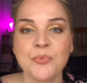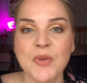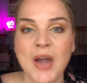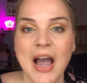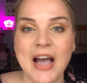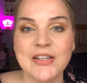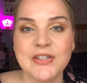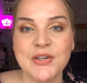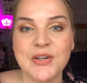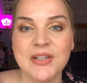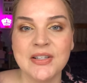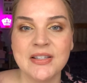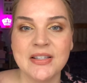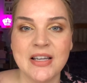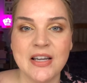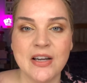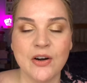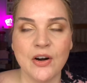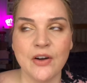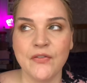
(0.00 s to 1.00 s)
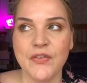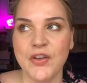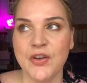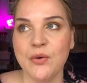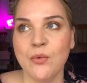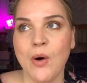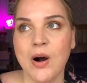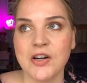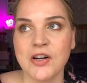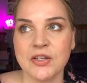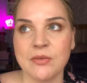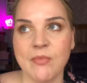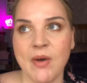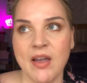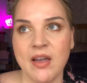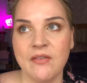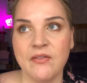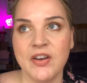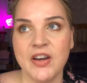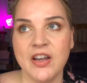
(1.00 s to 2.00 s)
As you can see, or if you watched
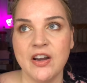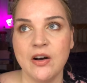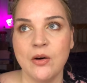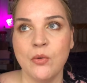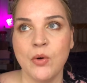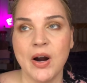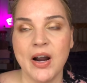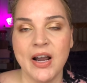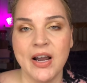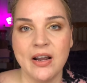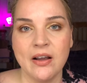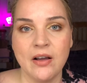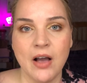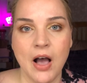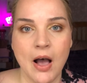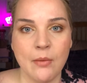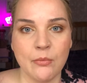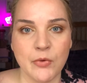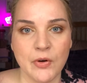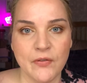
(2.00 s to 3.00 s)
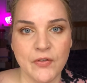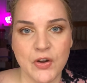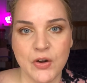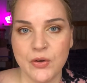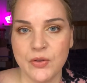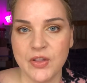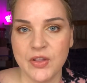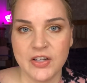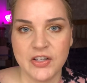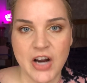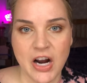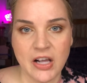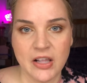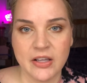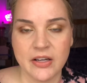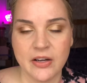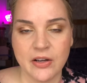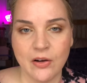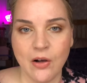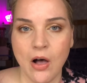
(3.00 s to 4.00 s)
my video where I reviewed the
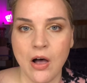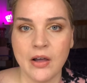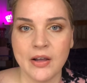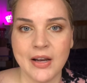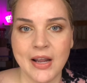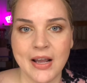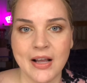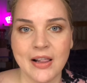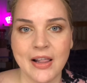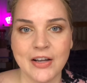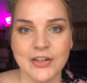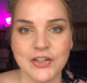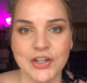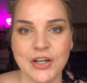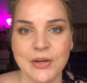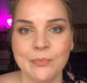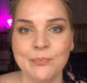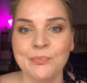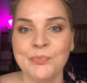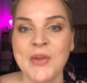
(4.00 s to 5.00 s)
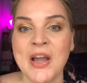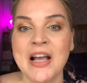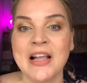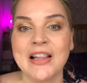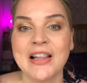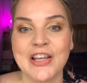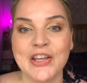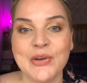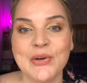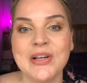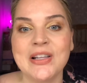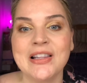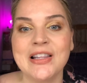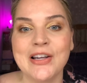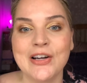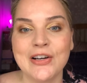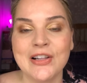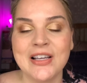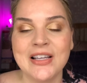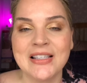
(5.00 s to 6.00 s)
Jaclyn Hill Holiday Collection, like you could
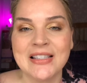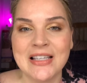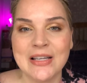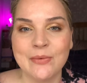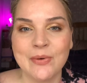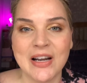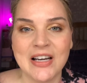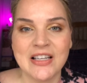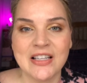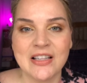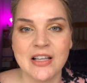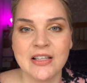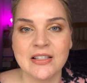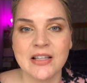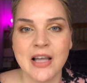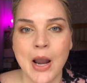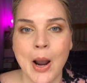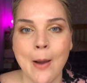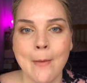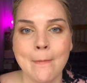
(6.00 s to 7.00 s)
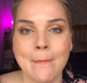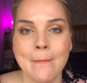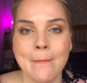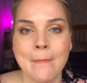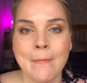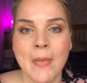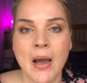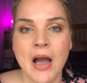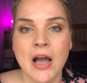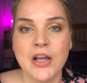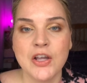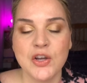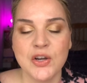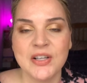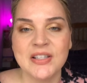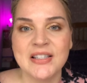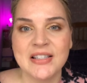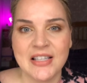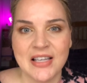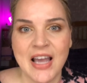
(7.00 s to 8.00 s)
literally see when I did this, like you
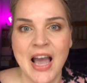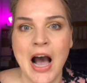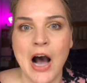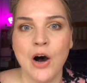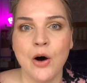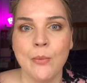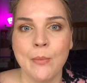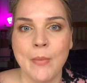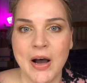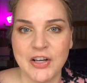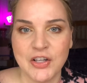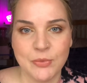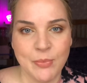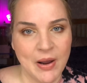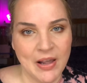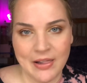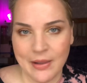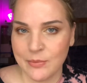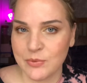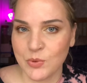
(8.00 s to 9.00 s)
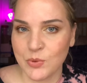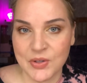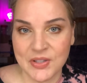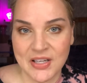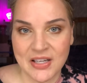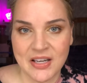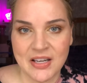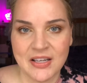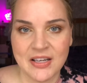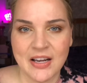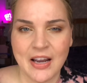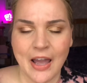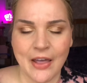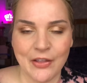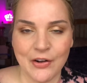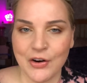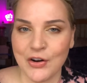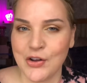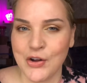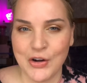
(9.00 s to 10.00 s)
could see how much my lips were sticking
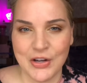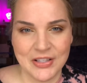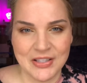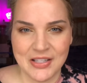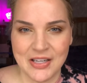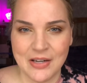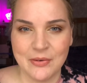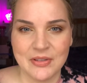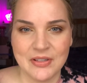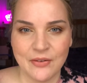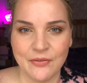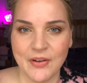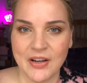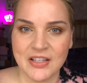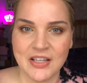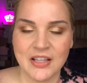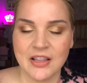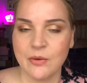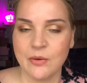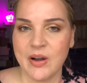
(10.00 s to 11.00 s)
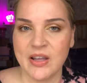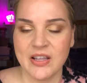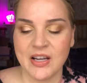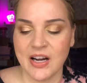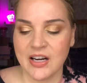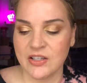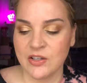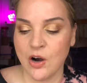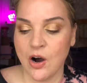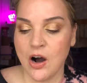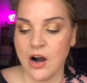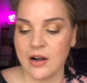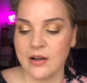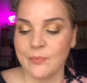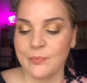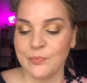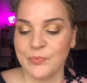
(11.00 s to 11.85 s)
together, and you could see it was affecting the way that I talk.